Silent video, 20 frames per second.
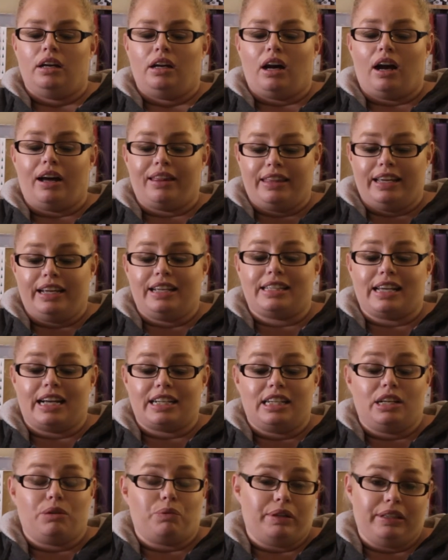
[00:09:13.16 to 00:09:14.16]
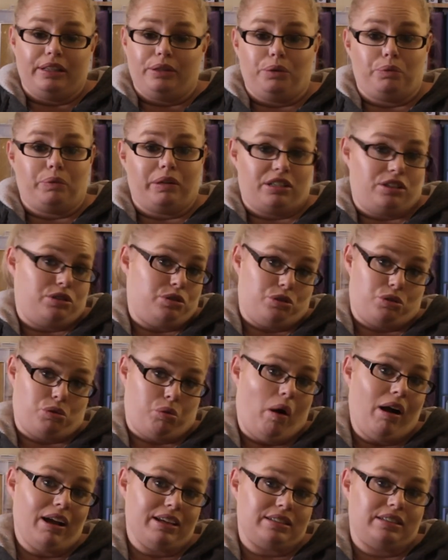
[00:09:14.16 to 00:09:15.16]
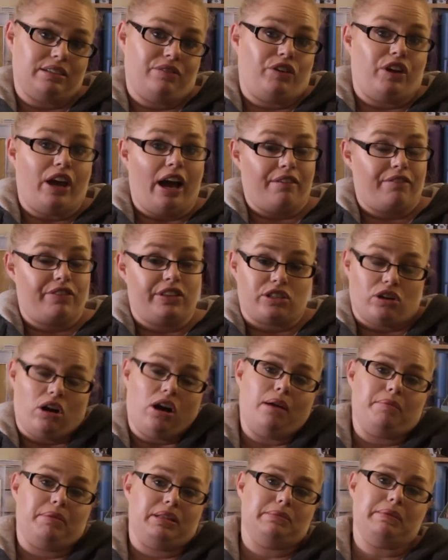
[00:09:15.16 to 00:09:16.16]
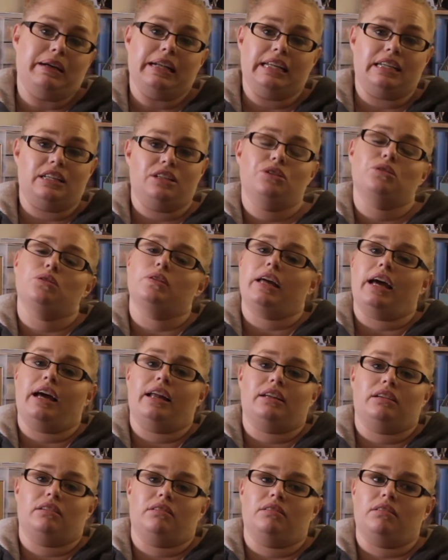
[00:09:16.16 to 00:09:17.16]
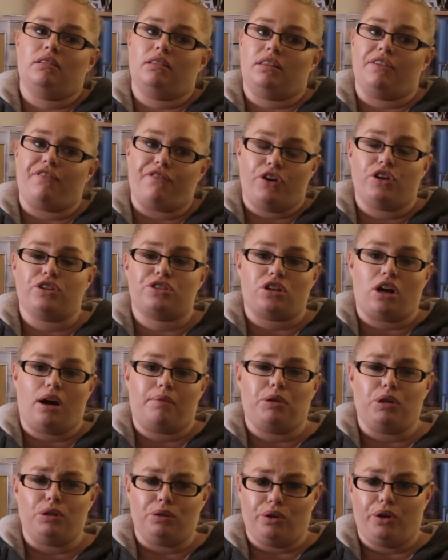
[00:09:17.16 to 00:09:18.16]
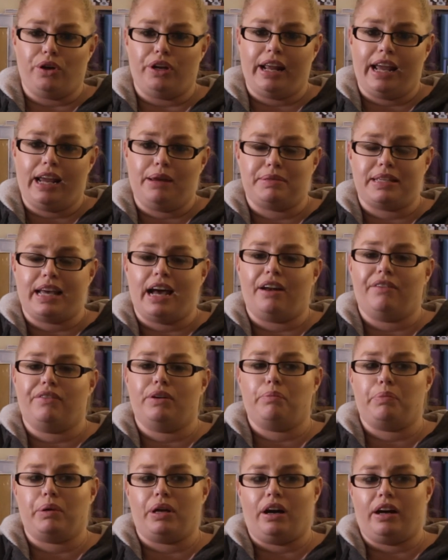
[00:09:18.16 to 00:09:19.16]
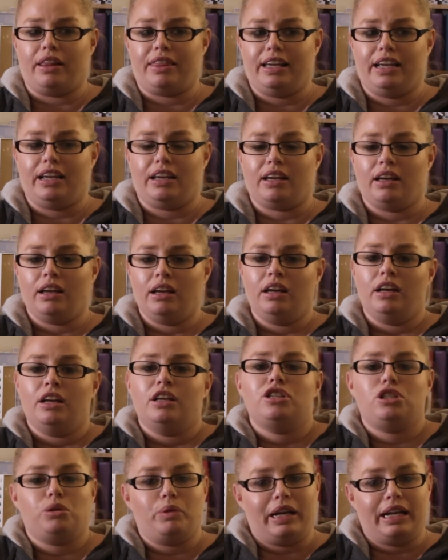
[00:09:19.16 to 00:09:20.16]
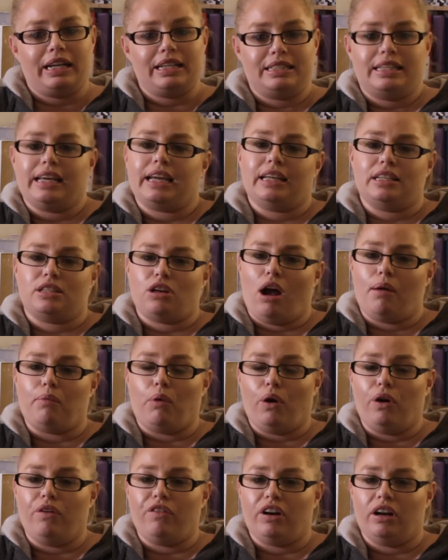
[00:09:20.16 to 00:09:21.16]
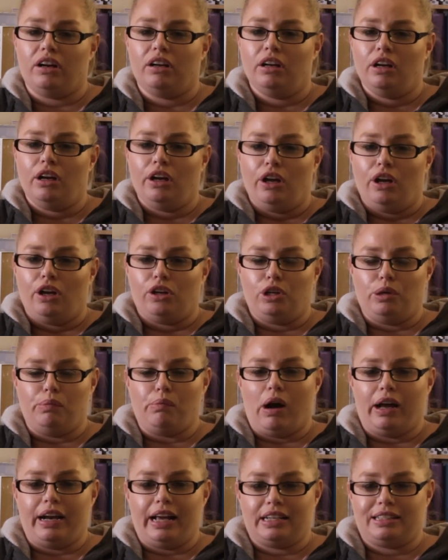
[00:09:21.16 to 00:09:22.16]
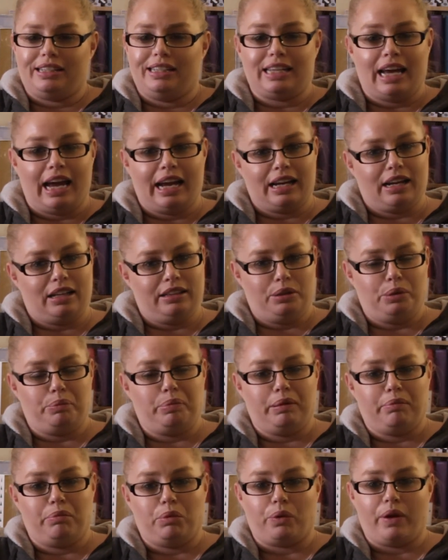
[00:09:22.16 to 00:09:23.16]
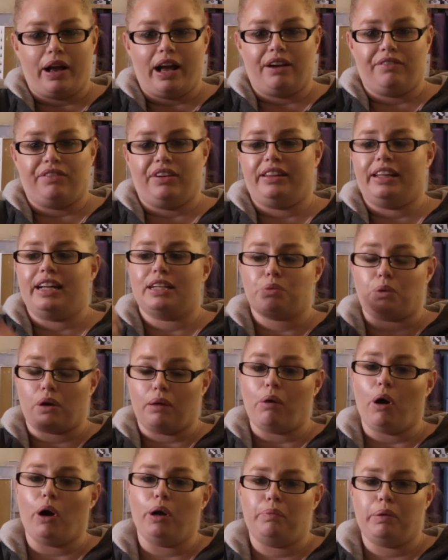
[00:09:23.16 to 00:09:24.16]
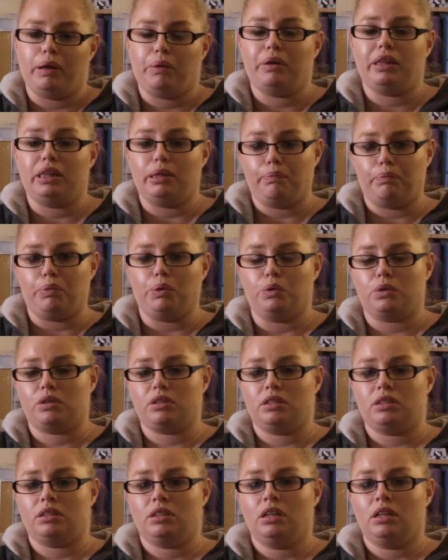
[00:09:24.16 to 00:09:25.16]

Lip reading: I think it's actually a really good one to do twice if you have the time and the money to do that. The first time you learn heaps out of it, but I think doing it a second time over, you might actually take a little bit more out of it. And that's what I'm hoping with the books,